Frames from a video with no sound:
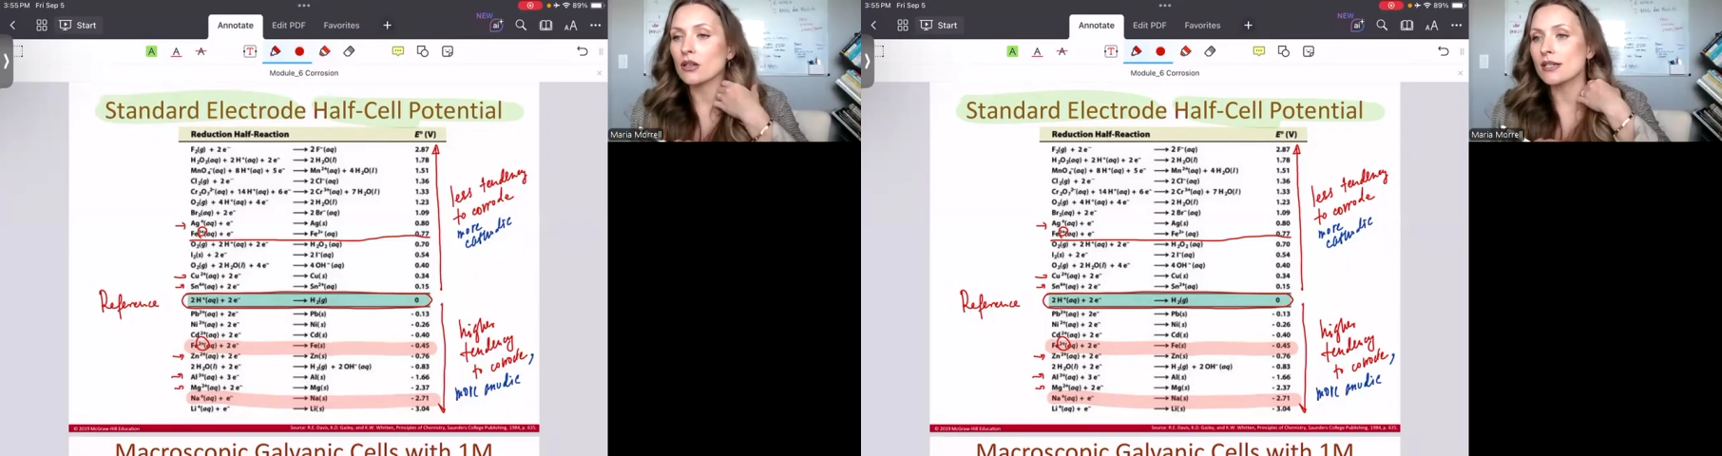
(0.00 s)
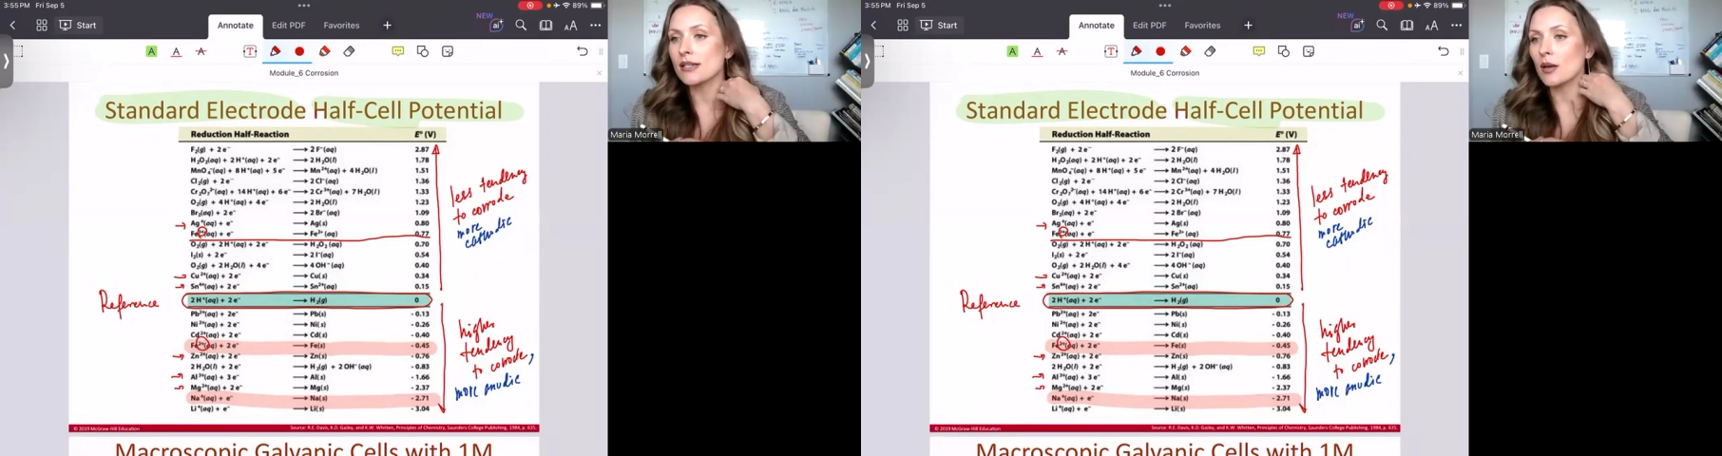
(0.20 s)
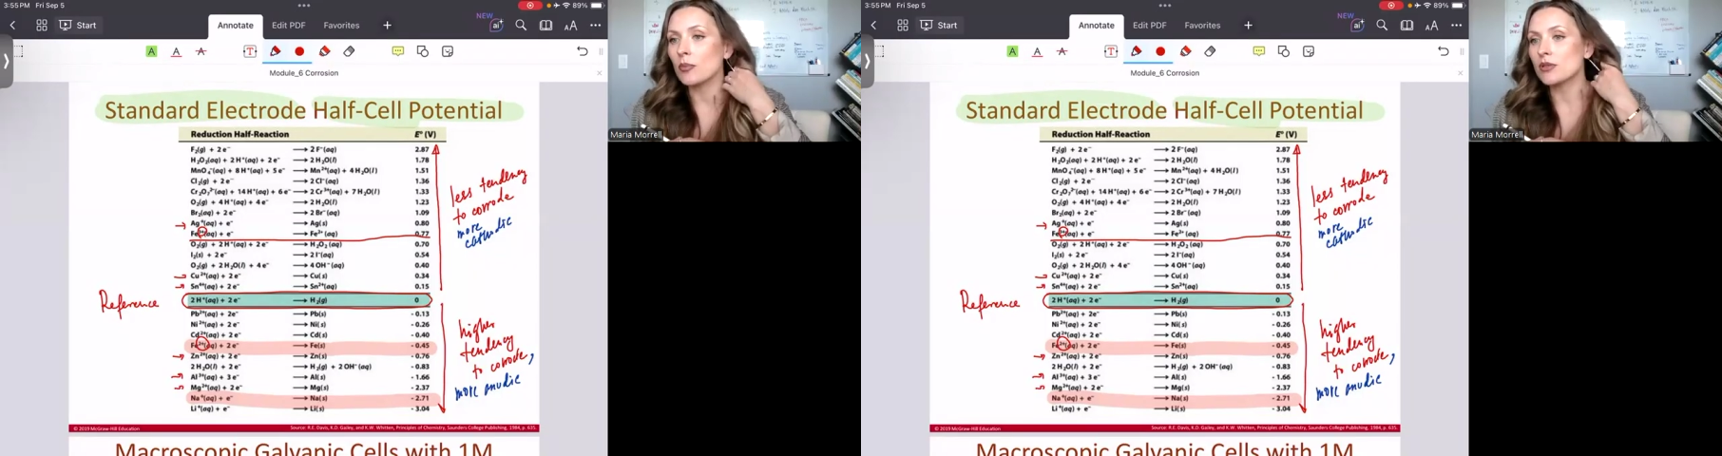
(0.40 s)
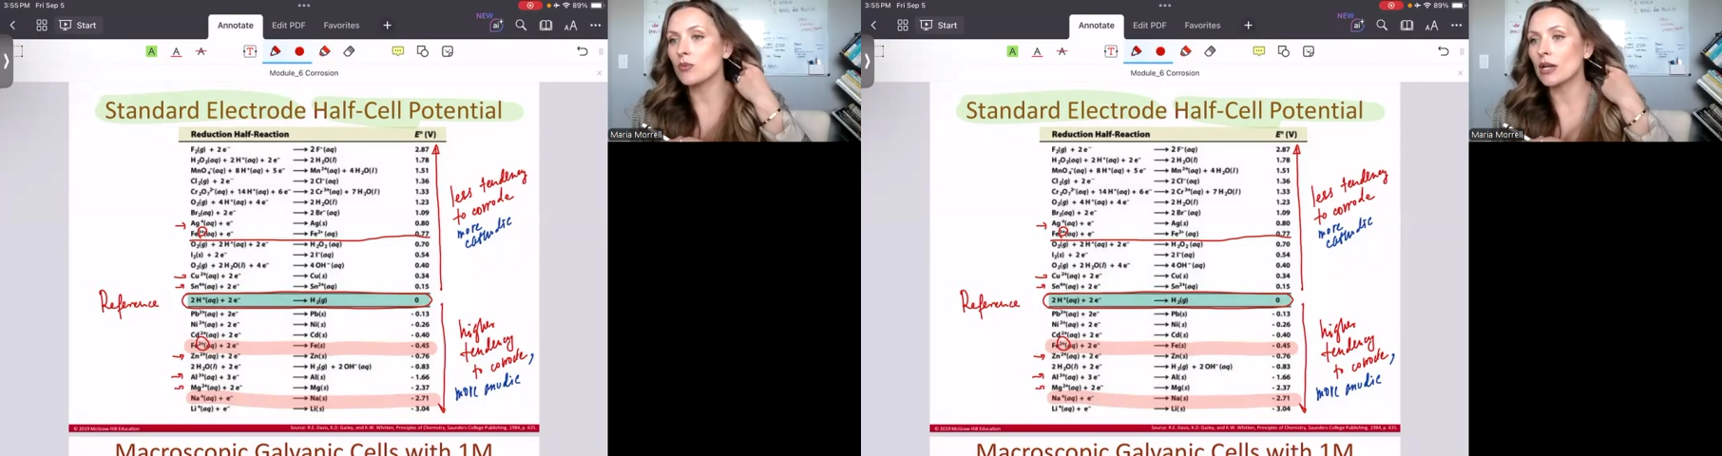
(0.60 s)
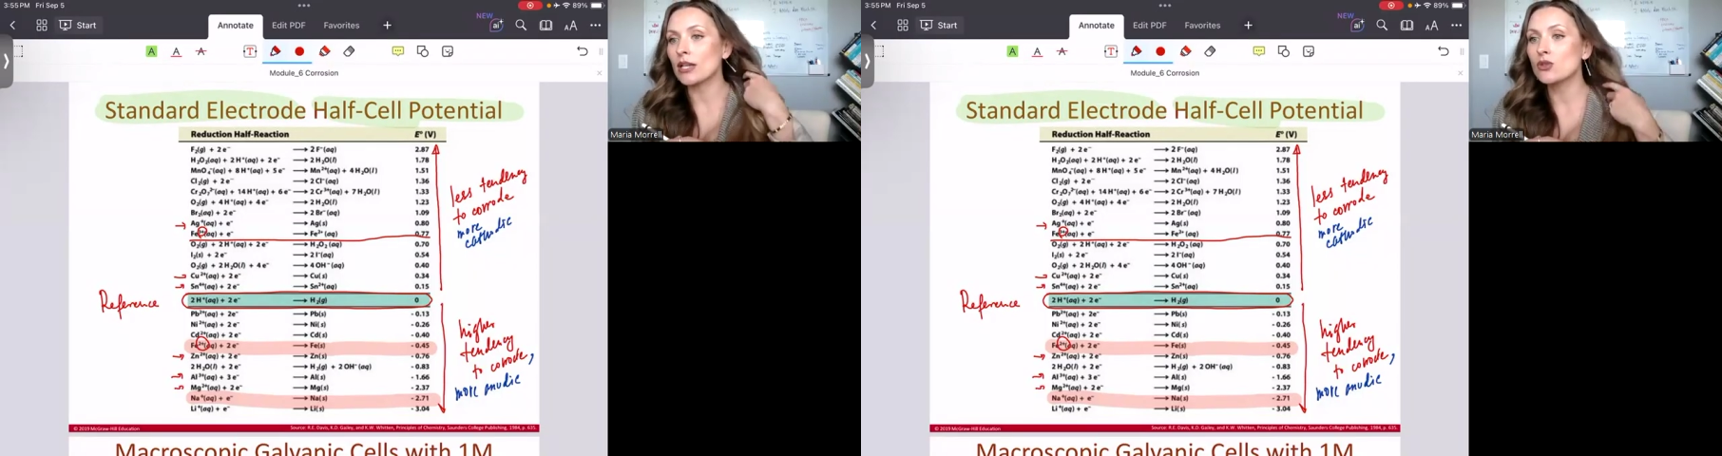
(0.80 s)
examples,
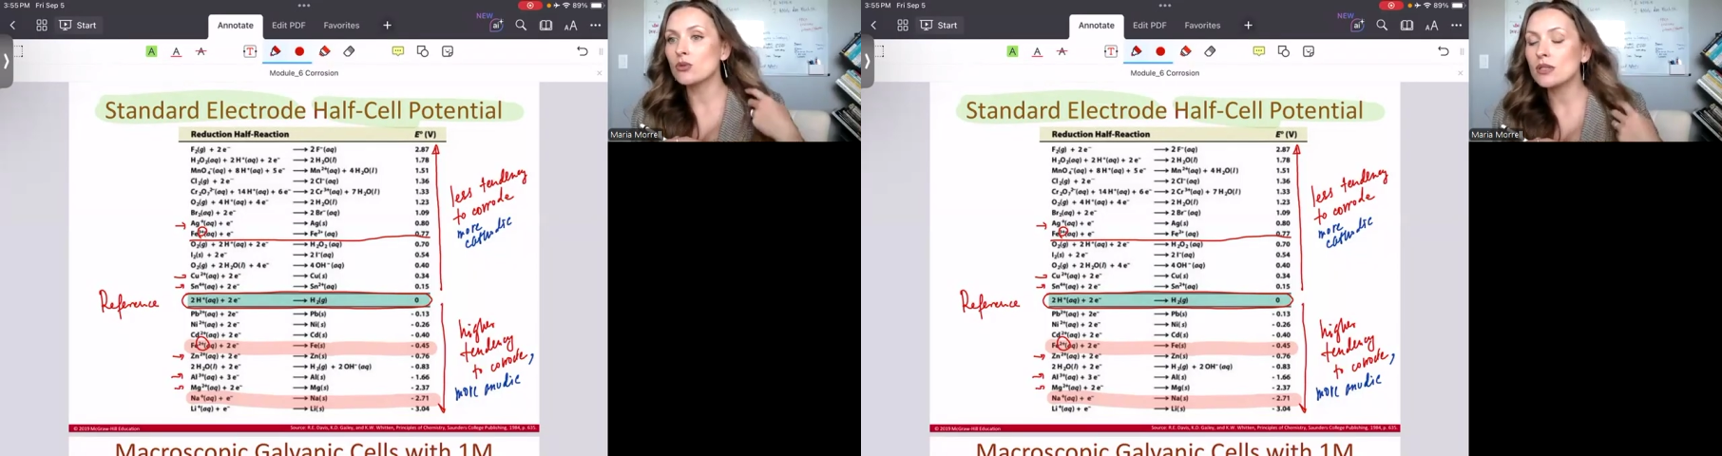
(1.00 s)
when I do